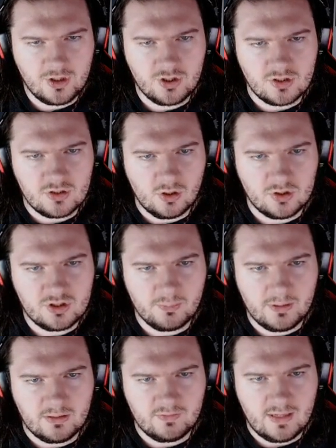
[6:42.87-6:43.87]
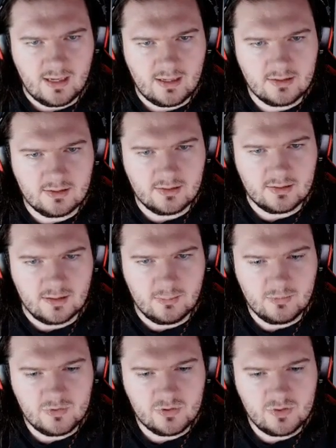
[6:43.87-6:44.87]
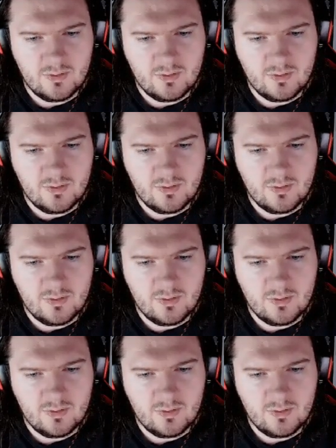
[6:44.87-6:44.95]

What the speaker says: lost a bit of land, it seems.